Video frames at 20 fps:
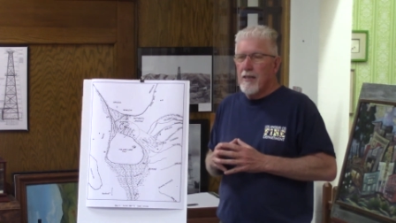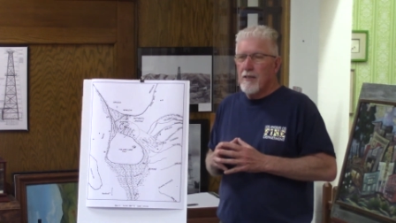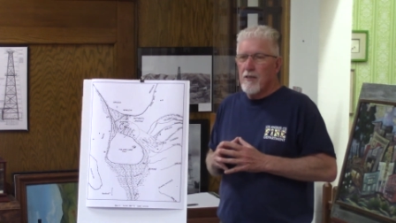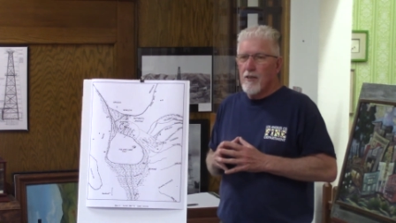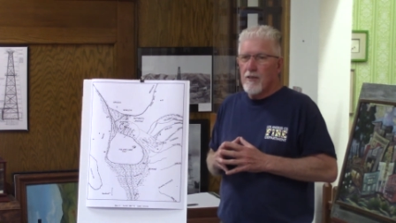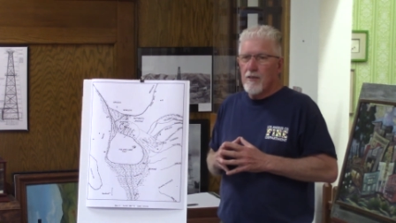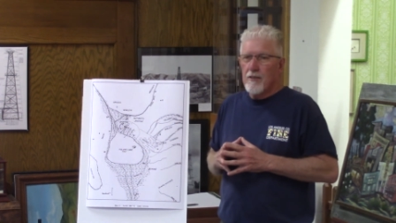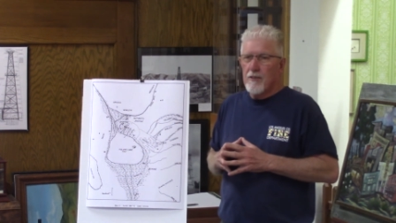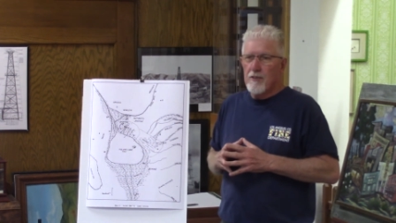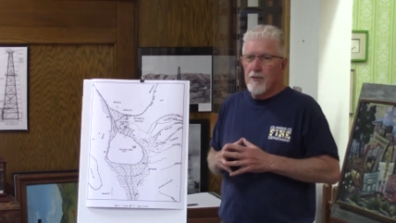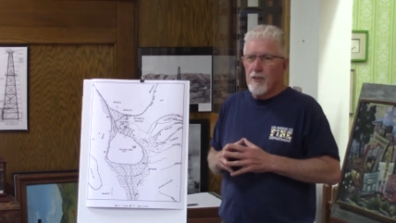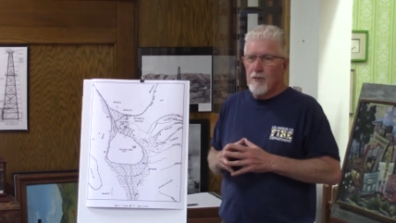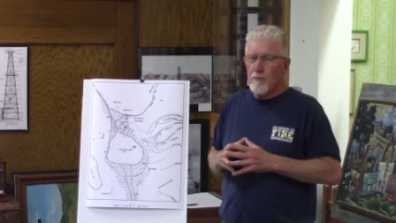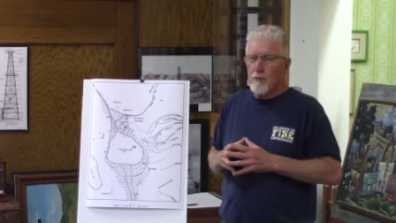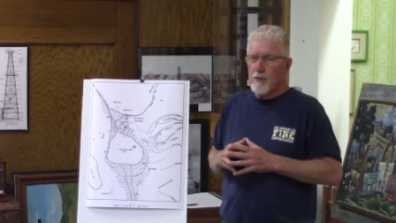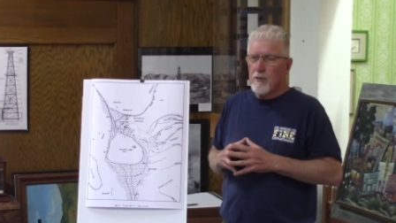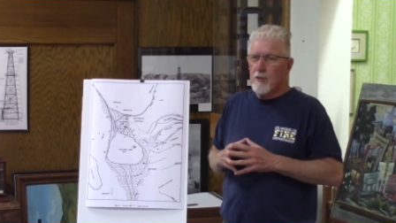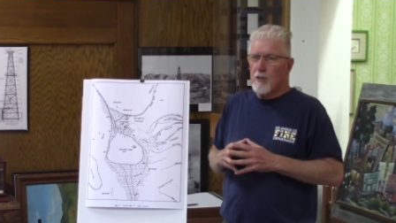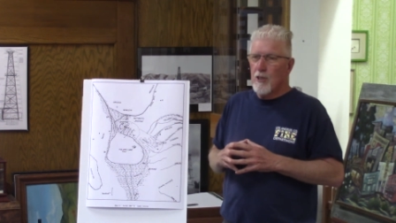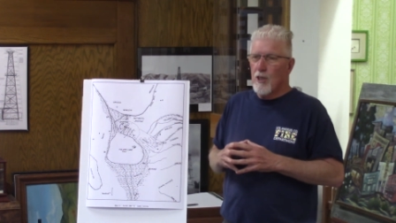They're, they're
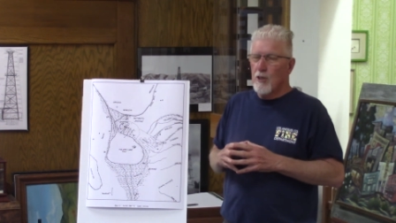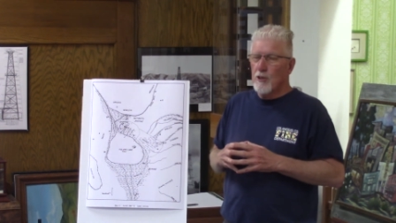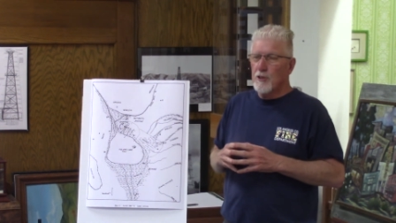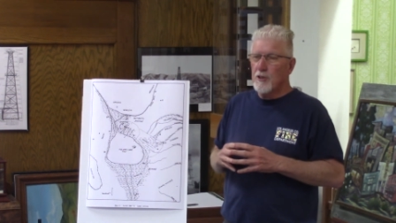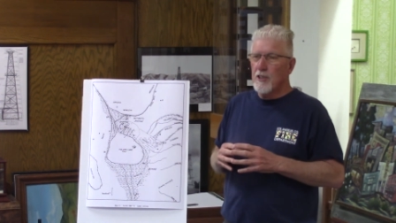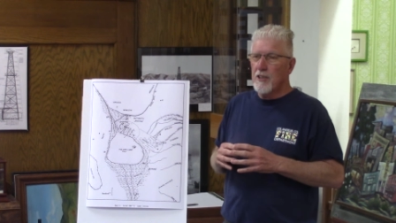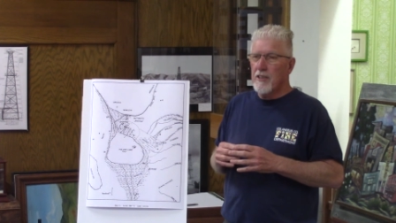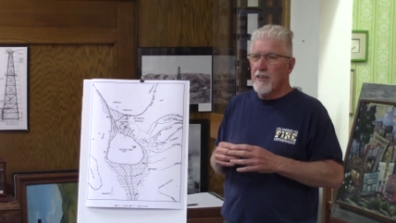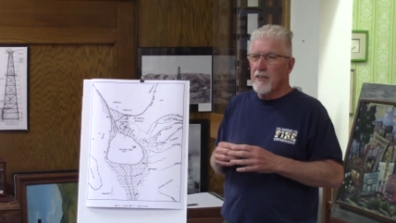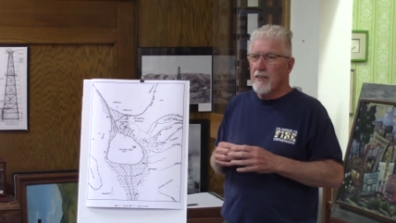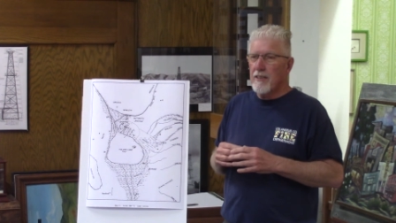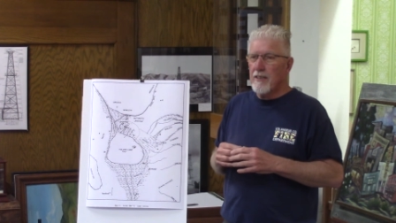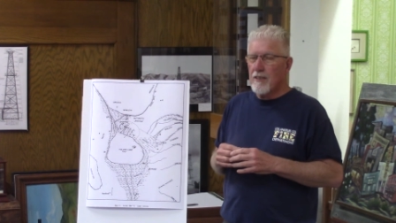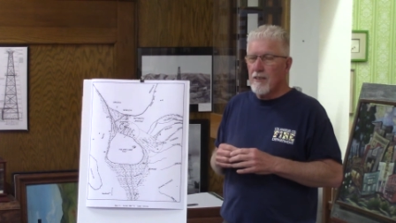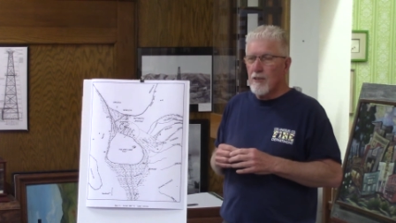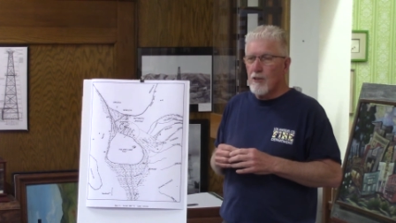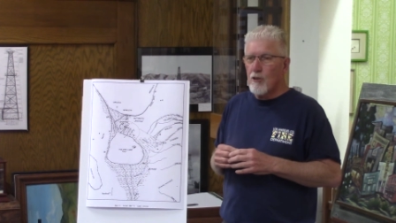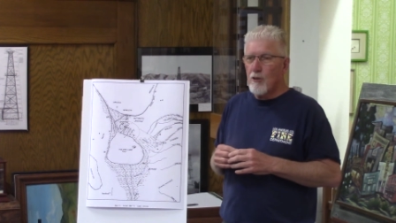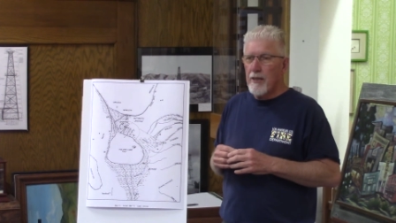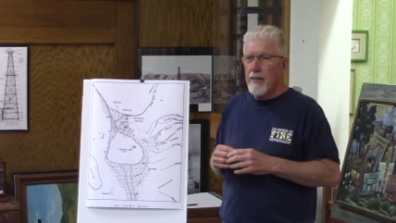real close to the
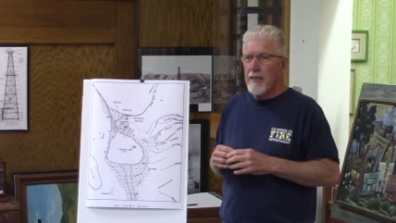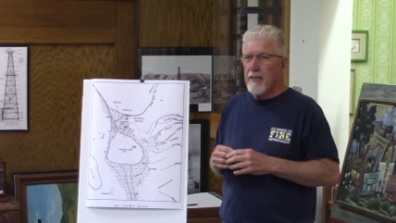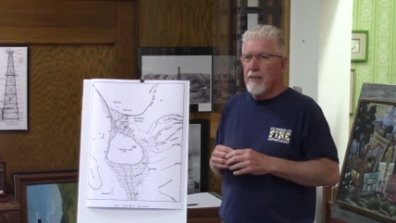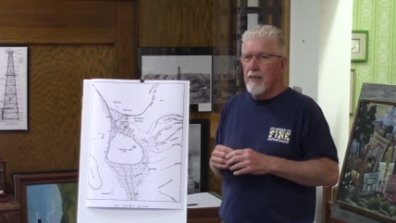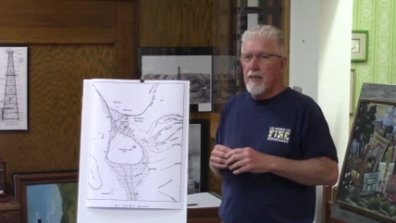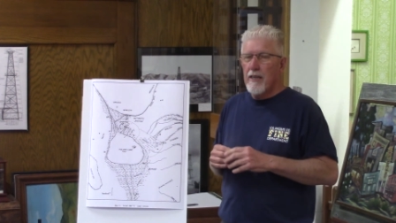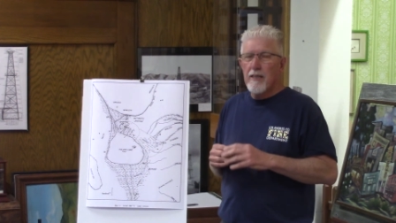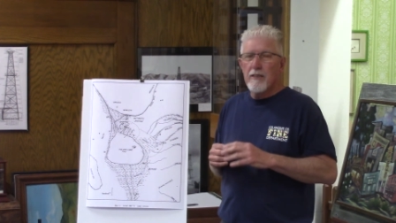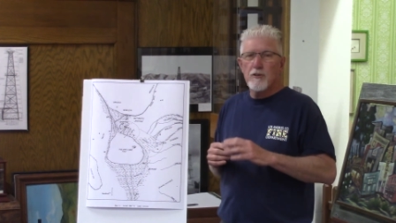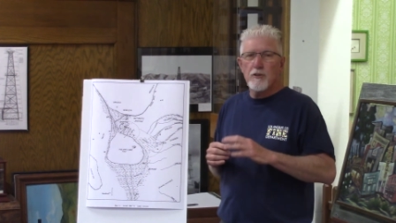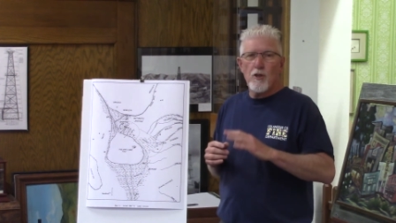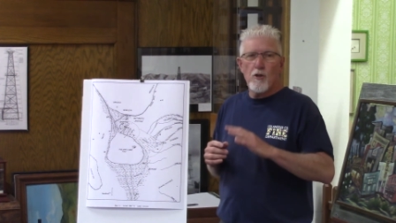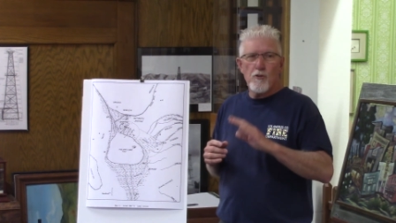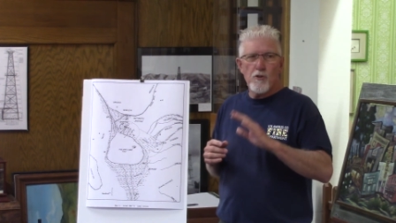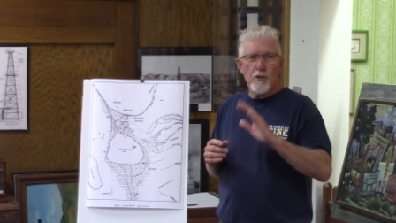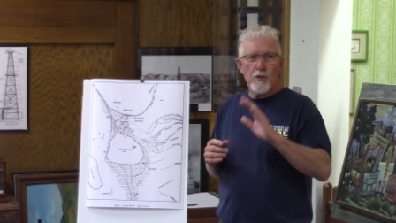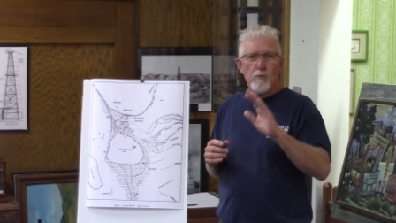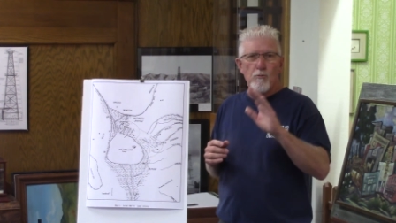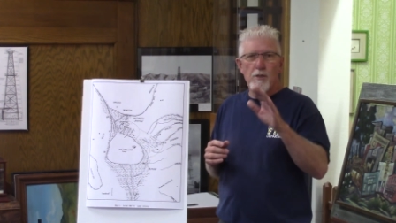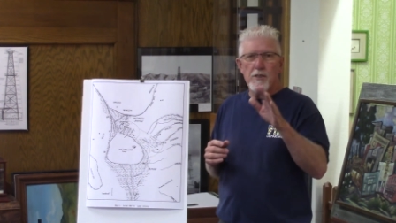creek so
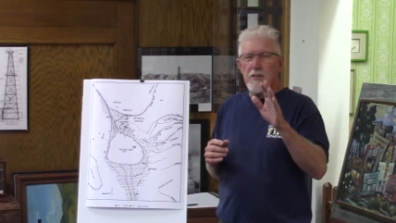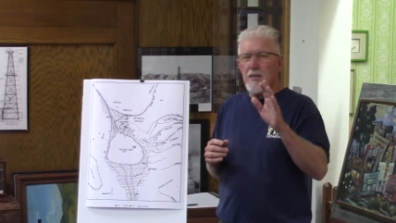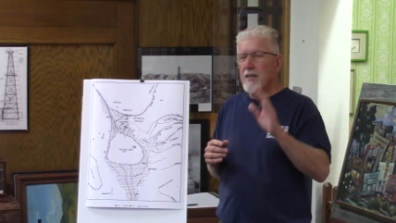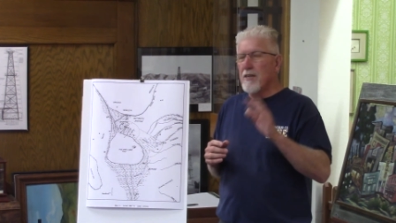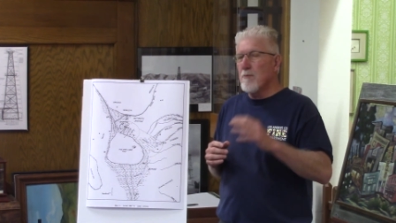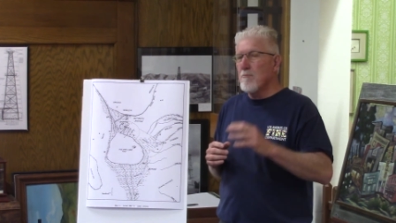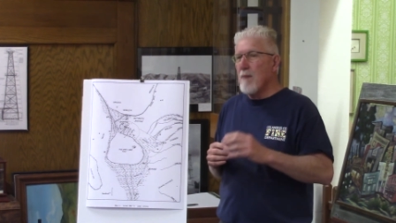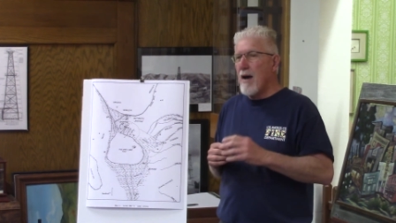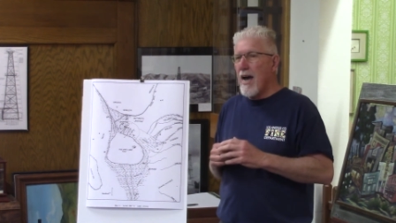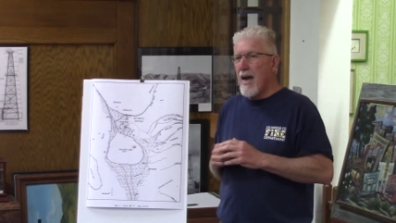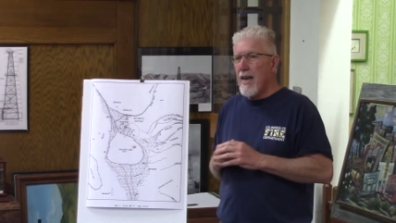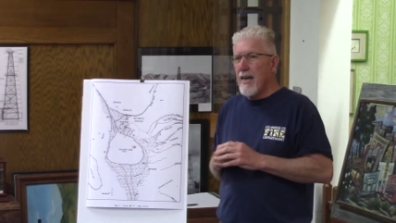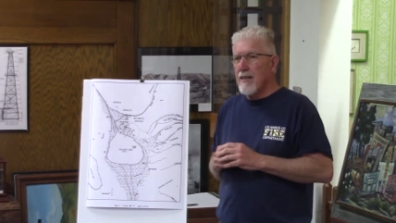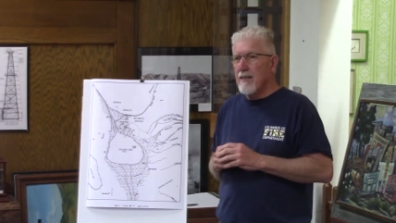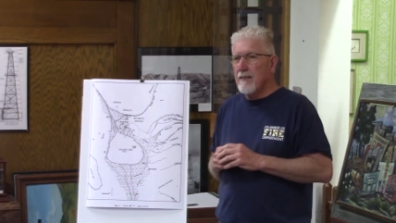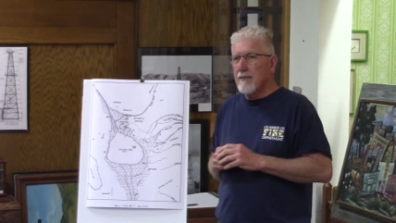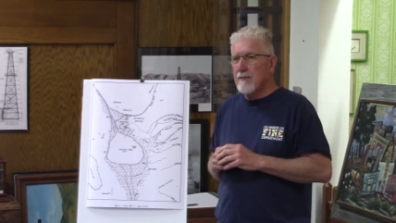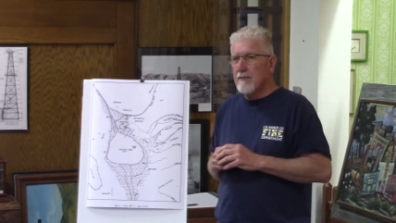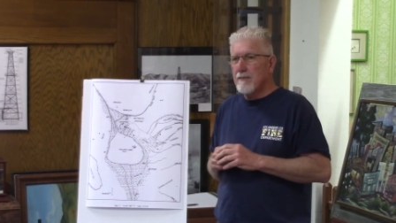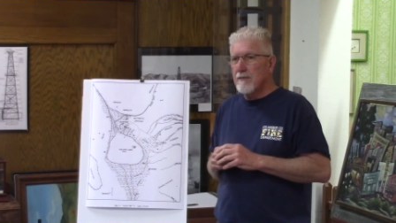they're within a
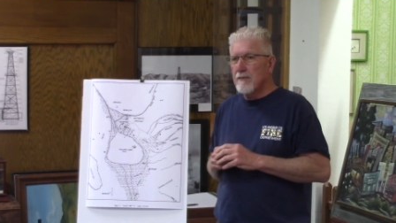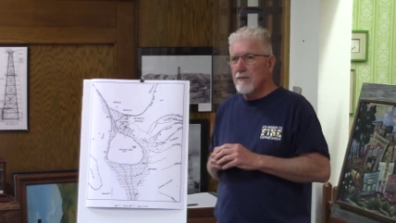mile,